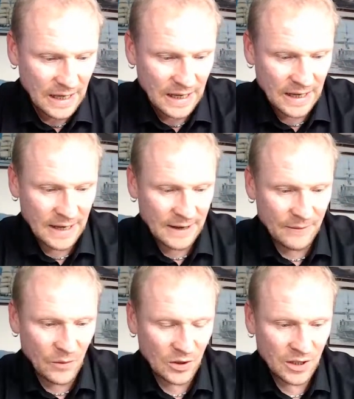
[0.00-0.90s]

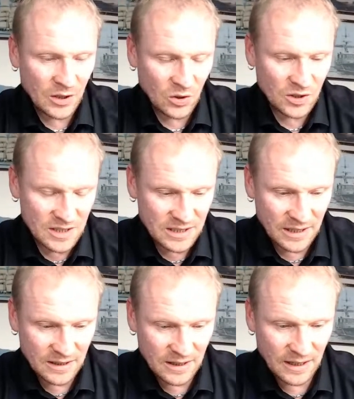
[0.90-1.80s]
What I noticed,
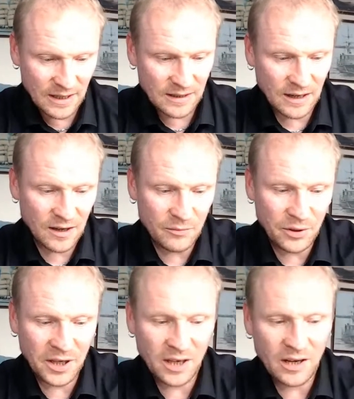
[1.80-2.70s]
and they are
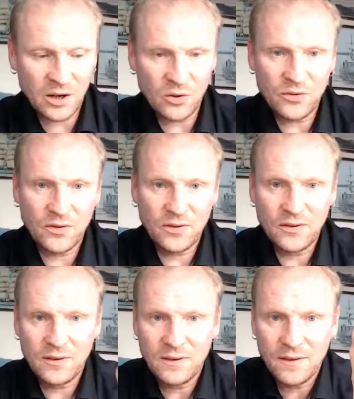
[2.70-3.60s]
bringing out
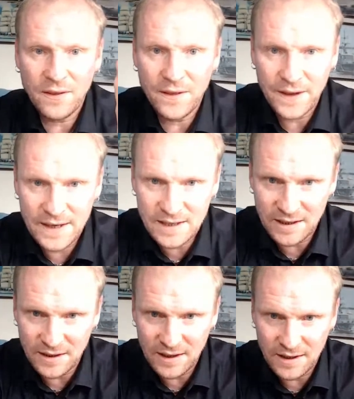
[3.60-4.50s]
these
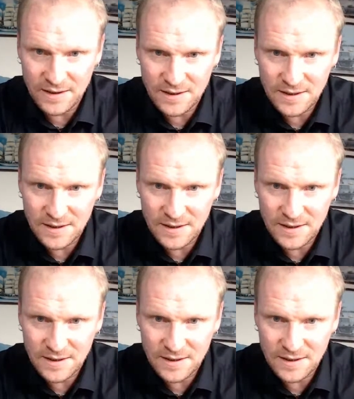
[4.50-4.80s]
little guys.